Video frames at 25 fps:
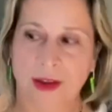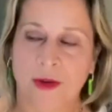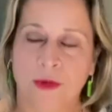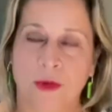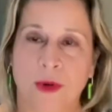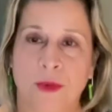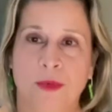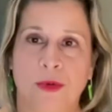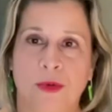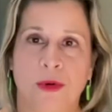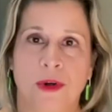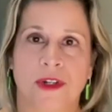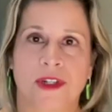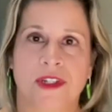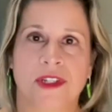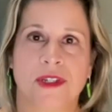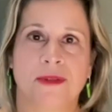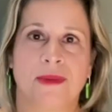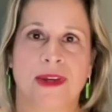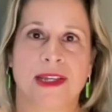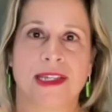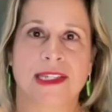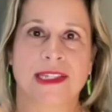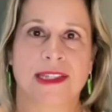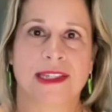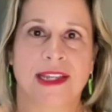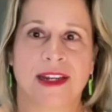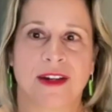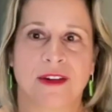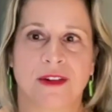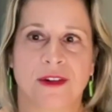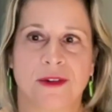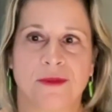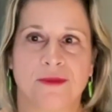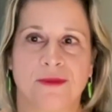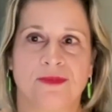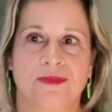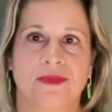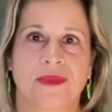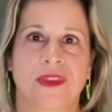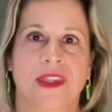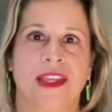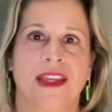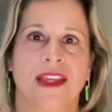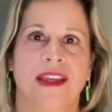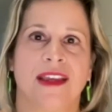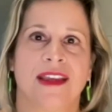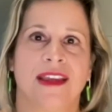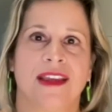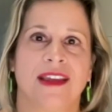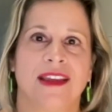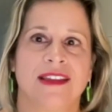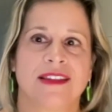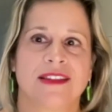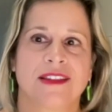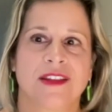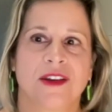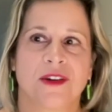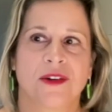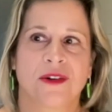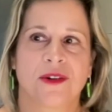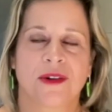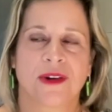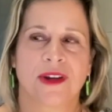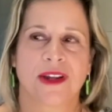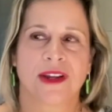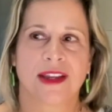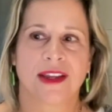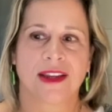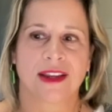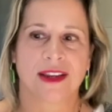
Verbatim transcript: report to my stateroom. So